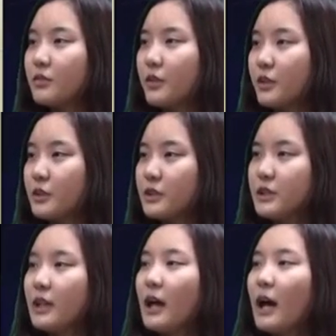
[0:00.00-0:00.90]

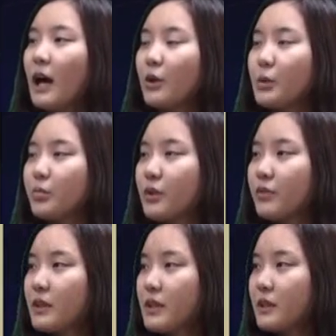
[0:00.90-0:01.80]
First, I will
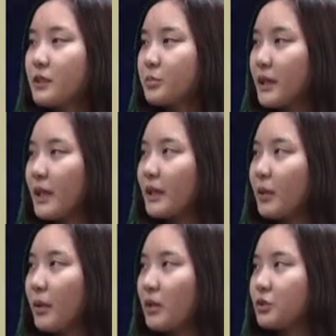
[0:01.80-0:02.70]
briefly explain
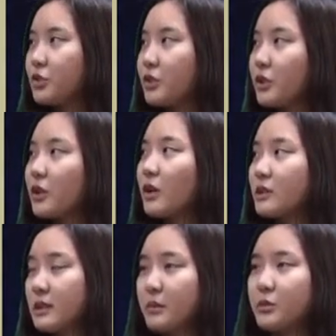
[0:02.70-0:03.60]
about general
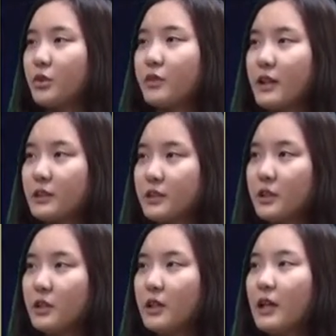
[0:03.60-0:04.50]
concepts of
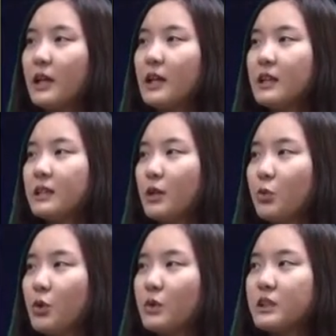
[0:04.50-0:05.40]
cancer. Then
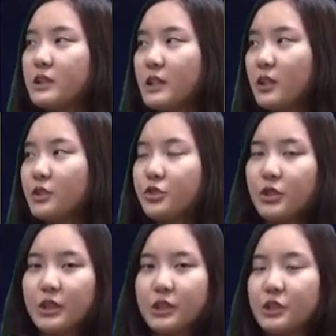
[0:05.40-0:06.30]
we will see a
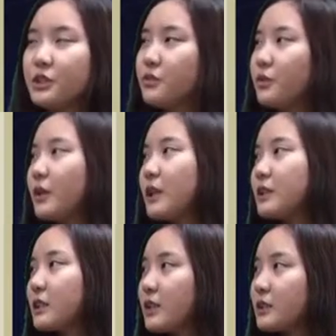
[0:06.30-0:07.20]
strategy for
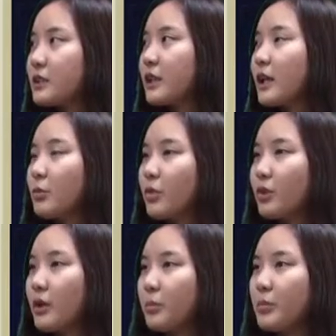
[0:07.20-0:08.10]
anti-cancer
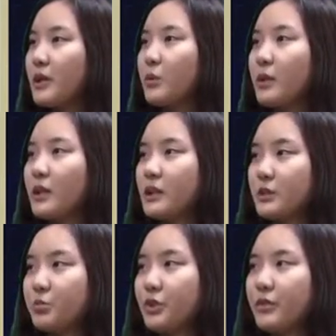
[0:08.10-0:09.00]
chemotherapy with
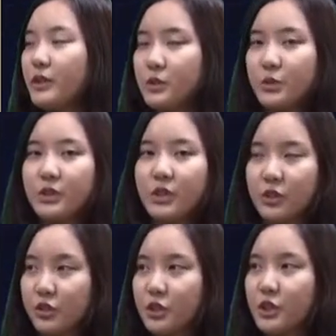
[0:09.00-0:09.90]
his previous
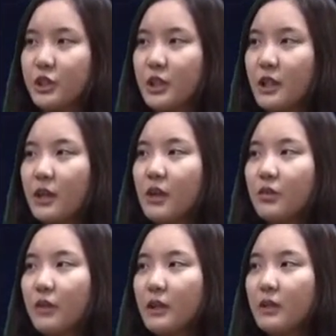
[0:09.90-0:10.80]
research.
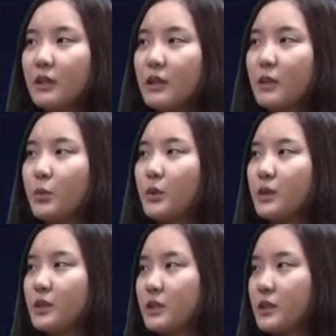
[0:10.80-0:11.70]
Finally, we
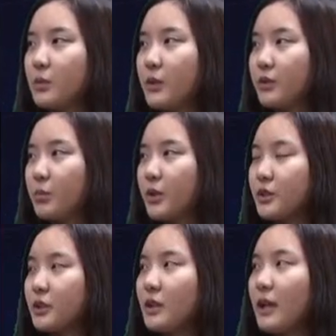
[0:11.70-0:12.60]
will deal with
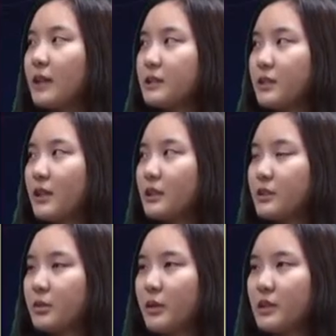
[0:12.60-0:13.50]
personalized
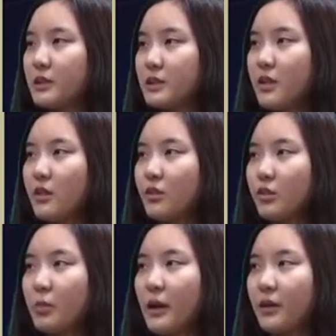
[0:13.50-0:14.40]
cancer medicine
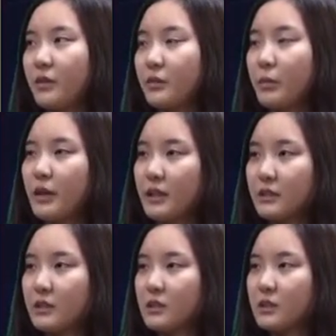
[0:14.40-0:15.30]
through
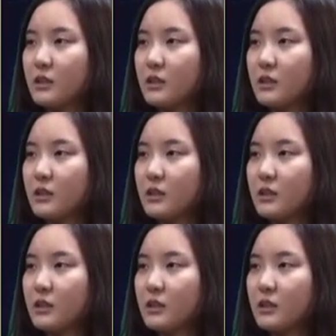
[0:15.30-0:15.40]
bioinformatics.